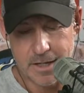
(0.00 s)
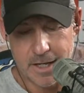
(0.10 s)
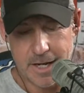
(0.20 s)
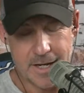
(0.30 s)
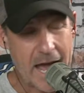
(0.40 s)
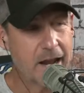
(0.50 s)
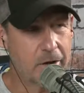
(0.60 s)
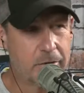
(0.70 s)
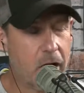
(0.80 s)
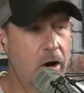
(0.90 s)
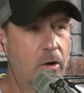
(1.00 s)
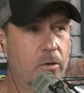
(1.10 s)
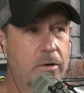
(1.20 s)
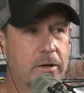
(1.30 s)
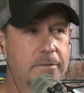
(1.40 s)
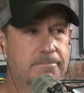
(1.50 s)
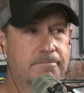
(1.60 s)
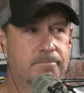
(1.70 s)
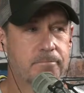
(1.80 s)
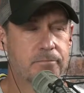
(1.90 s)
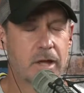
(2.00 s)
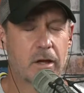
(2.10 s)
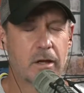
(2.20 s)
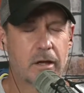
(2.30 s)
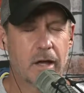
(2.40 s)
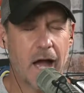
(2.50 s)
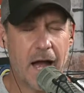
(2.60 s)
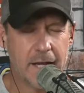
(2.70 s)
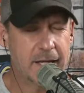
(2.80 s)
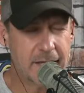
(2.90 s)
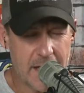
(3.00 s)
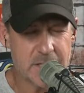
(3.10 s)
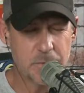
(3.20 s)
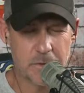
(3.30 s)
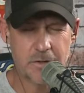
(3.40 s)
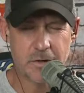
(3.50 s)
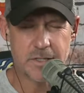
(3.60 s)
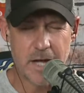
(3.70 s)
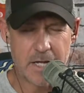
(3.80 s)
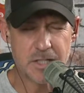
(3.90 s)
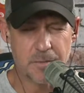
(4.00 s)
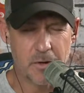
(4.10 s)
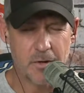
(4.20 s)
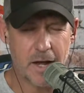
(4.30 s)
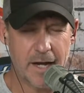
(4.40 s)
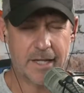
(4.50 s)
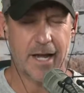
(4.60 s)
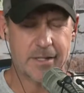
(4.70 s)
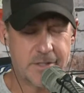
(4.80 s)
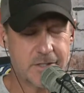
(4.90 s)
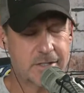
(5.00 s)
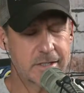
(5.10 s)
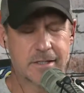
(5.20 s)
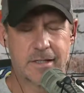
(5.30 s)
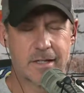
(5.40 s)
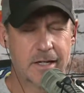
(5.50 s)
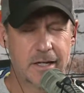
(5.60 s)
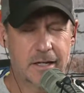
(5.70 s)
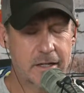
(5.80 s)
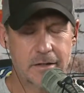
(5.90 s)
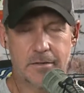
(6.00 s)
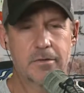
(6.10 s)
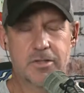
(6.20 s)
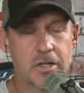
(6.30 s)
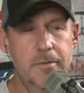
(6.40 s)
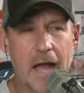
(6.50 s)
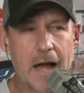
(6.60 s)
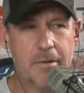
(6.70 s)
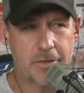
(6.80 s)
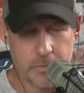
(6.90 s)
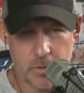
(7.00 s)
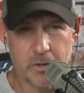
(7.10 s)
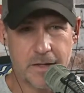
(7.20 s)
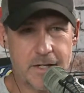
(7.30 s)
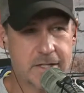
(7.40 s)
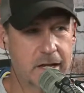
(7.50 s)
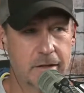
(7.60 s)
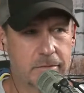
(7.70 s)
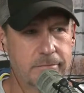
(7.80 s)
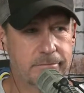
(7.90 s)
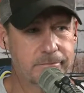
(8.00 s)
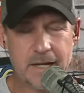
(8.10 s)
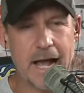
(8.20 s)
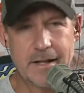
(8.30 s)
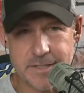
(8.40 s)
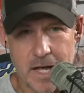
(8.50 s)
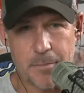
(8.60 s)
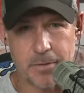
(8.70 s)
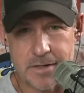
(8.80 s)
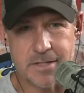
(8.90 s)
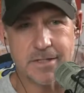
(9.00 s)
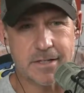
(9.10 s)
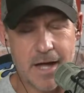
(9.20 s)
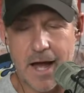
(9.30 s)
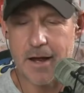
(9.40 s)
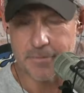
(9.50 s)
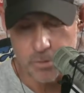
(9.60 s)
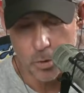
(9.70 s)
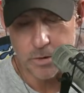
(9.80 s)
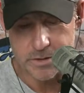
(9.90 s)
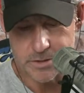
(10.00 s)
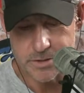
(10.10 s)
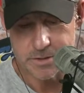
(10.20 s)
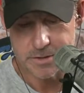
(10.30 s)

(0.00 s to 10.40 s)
And I don't know. I guess when you're untouchable, I guess, should the guy be thrilled that he's going to be outside of prison to die? Of course.